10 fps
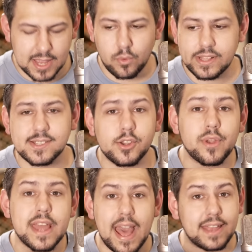like when
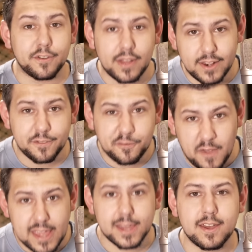Syria had a
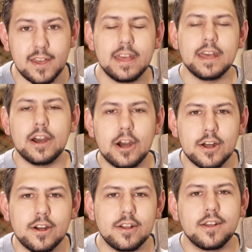fake
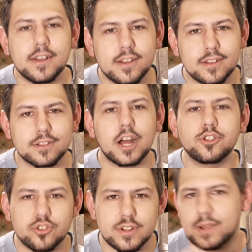
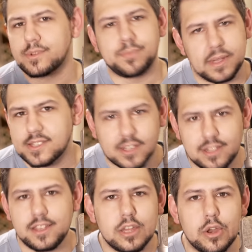country that was
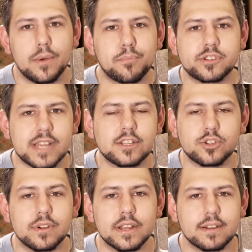basically, you know, a
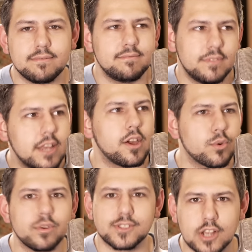protectorate, in
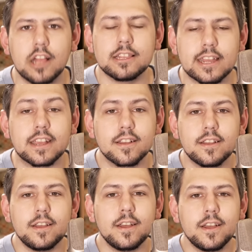other words, a colony.
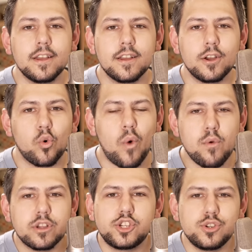Why
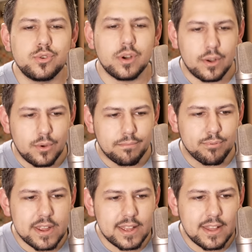would you
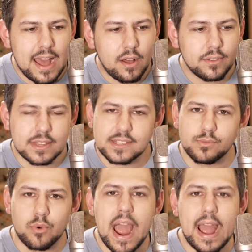bring out this
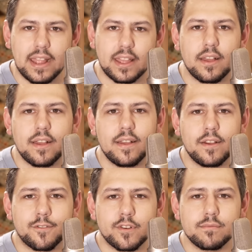rag
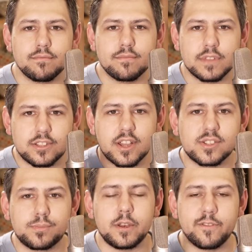from the
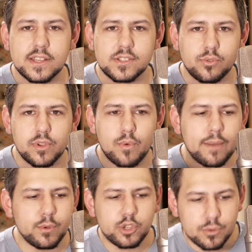dustbin of history? Why
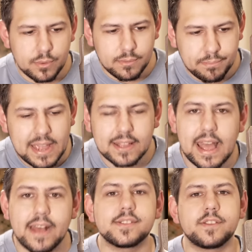would you pick
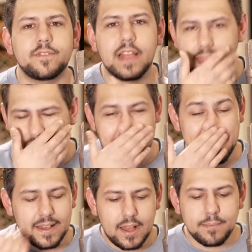that as the flag?
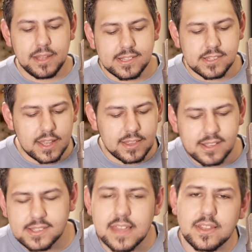I mean,
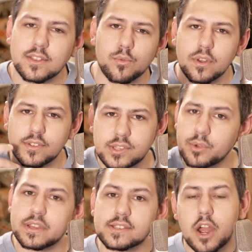they say that
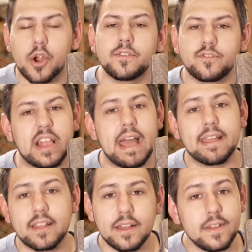Syria's current
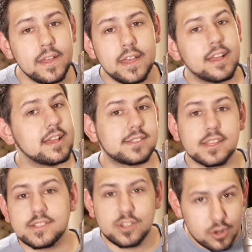flag
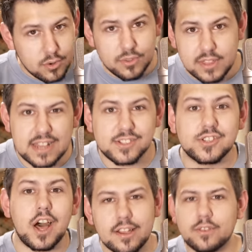is, you know, the
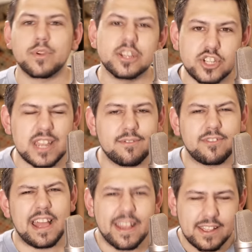Assad regime
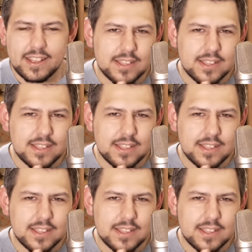flag.